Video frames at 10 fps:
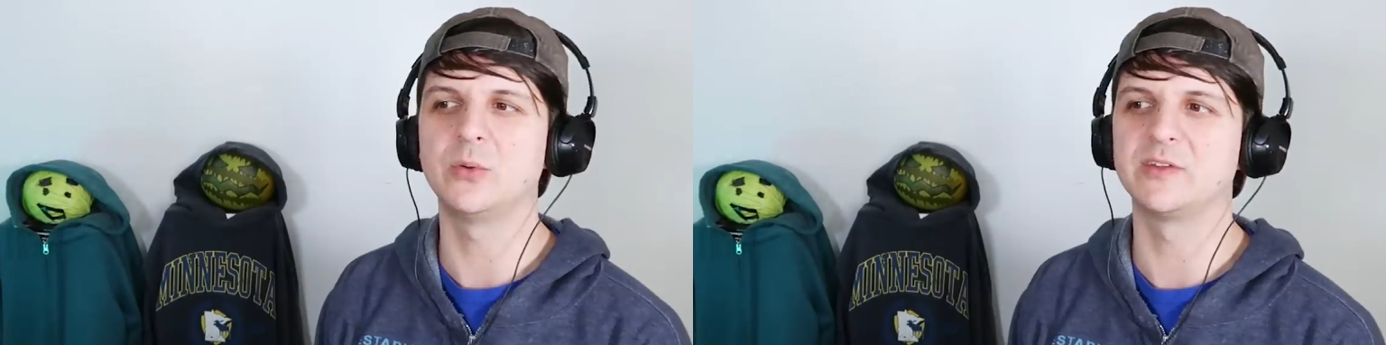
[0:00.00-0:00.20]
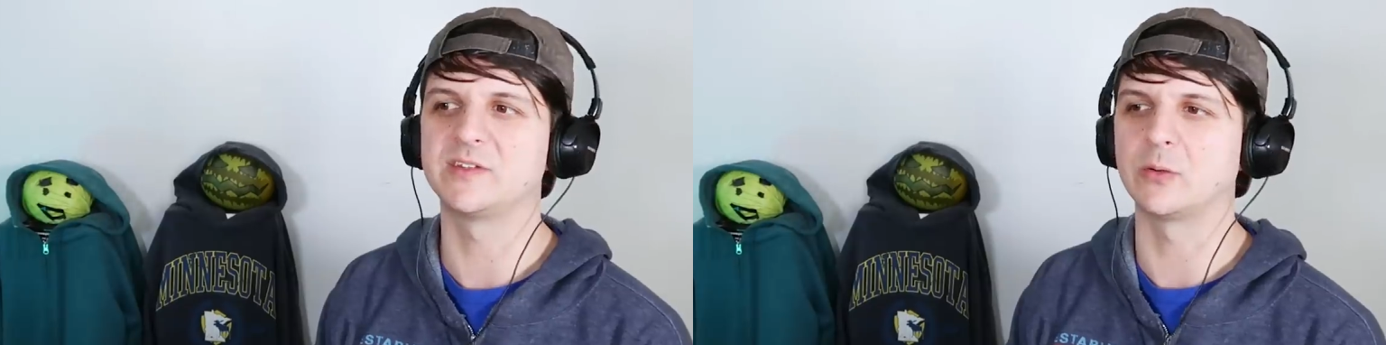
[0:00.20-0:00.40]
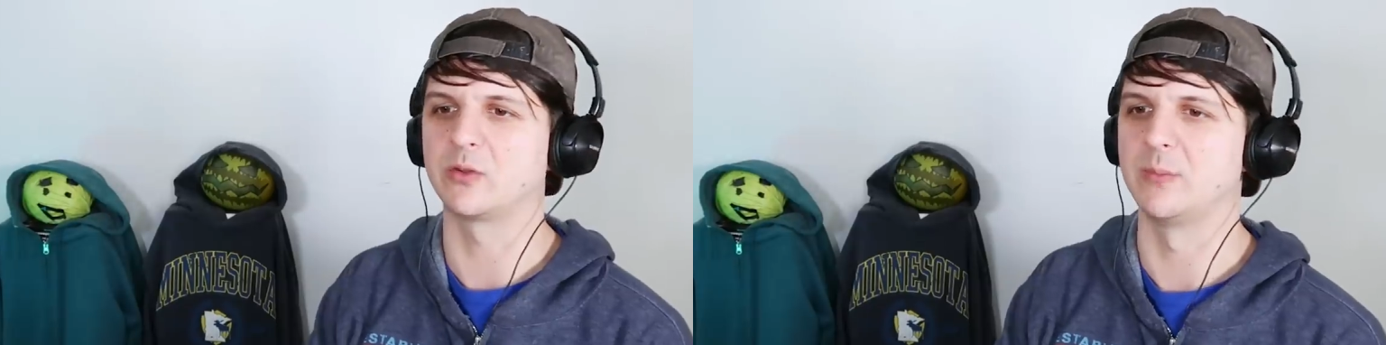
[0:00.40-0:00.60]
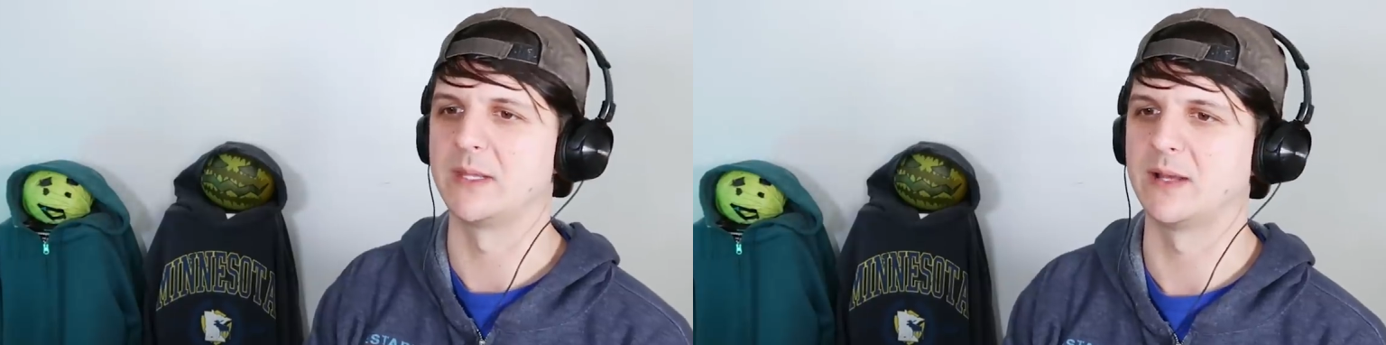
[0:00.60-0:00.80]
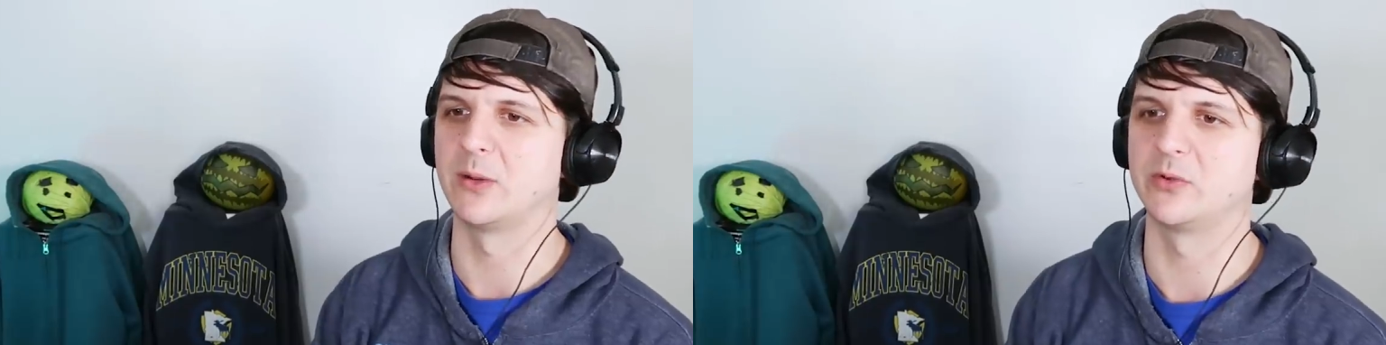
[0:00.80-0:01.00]
Speaker 1: always stuck with
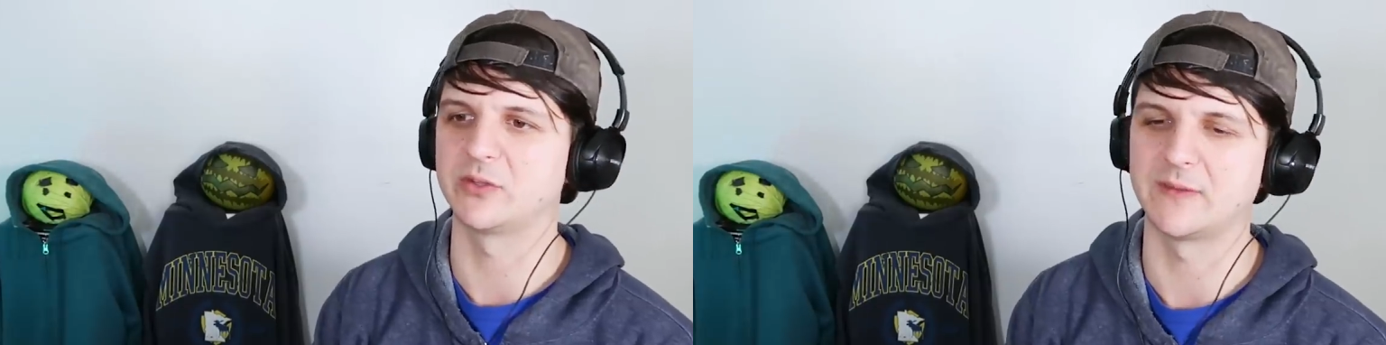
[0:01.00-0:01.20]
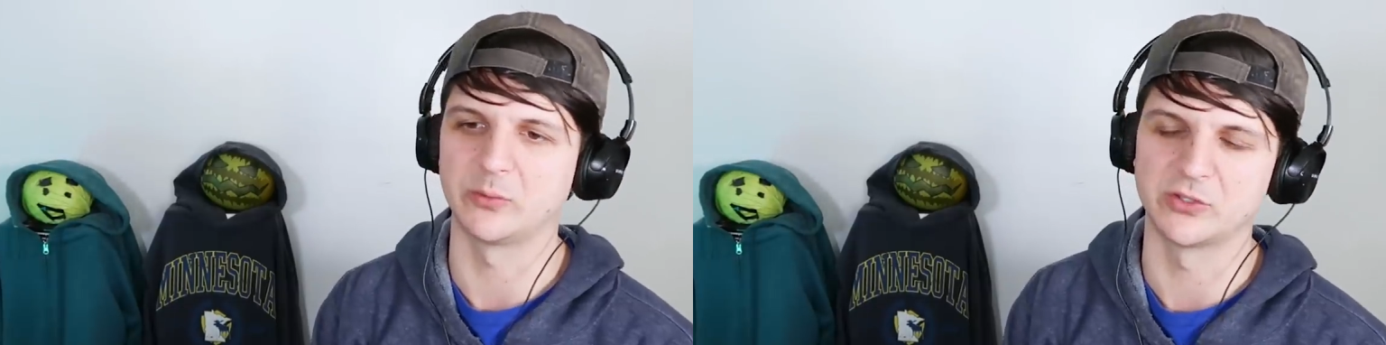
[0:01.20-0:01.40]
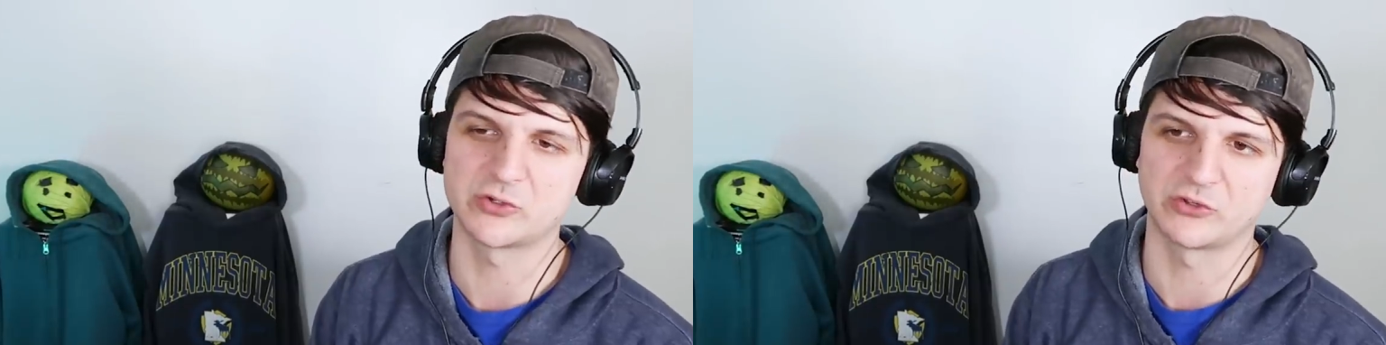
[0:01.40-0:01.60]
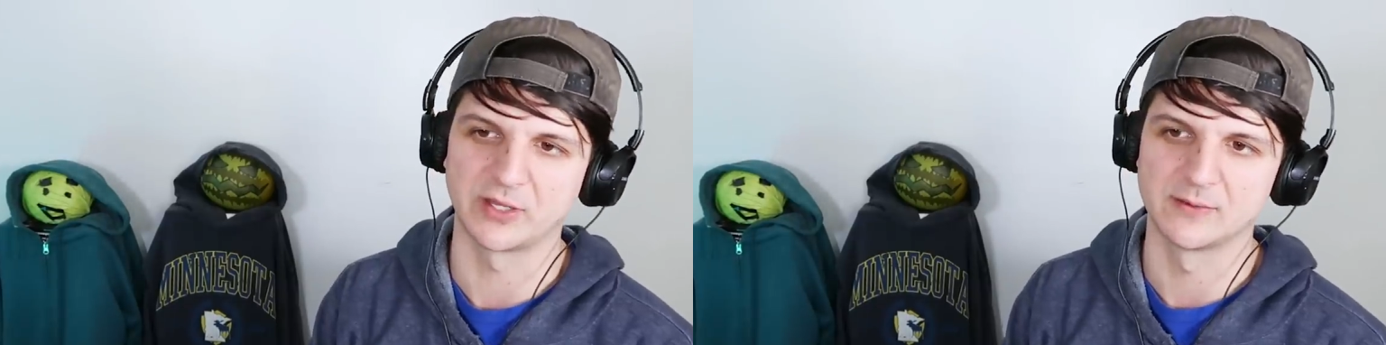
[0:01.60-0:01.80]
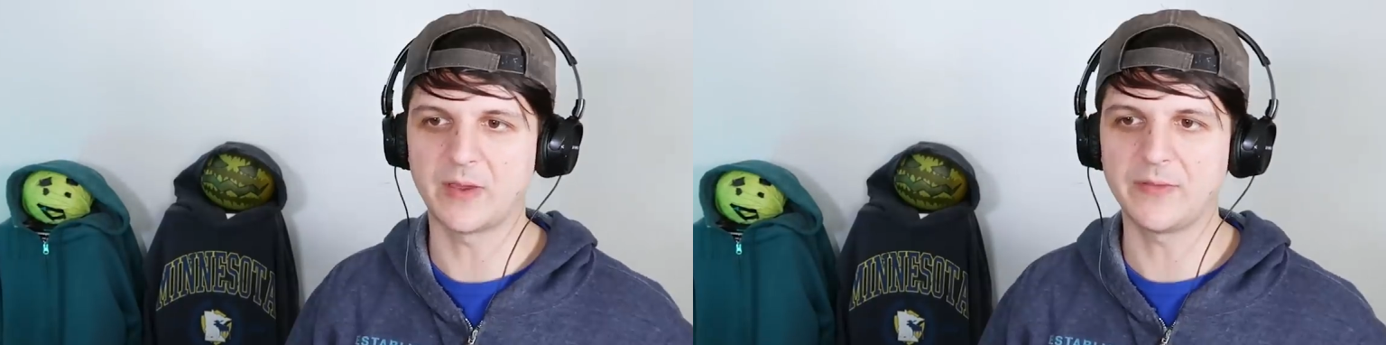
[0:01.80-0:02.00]
me. I always thought that was interesting.